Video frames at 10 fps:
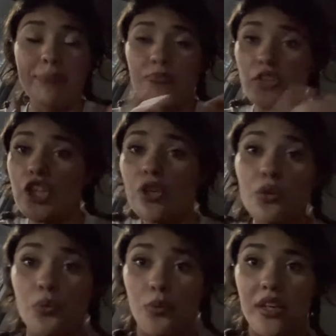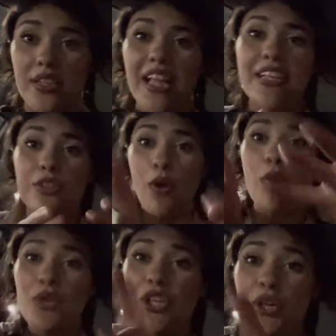you. Like, grow
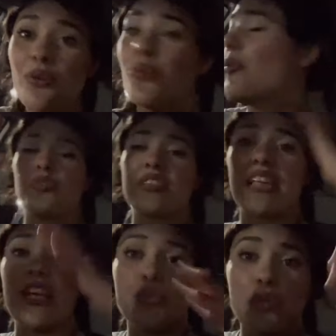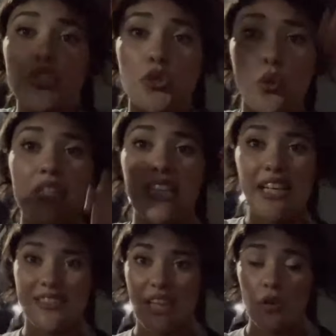you. Schedule your
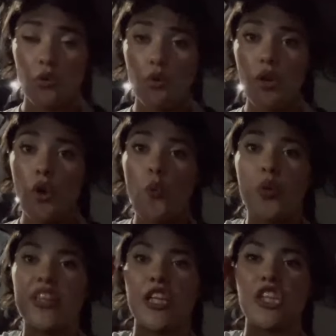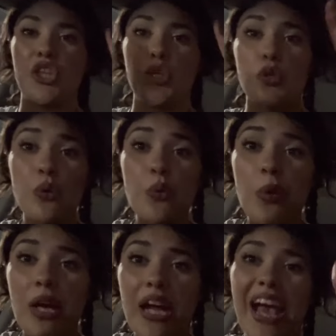days out with you
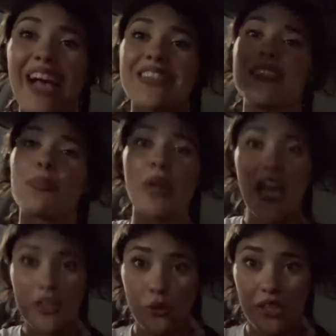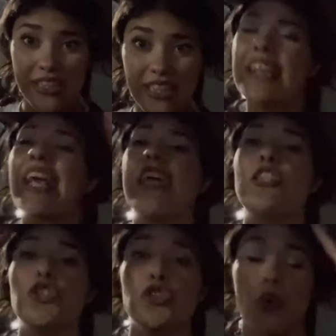as the priority. Get
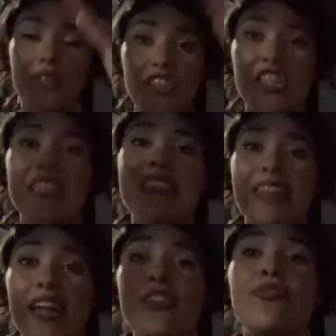your shit done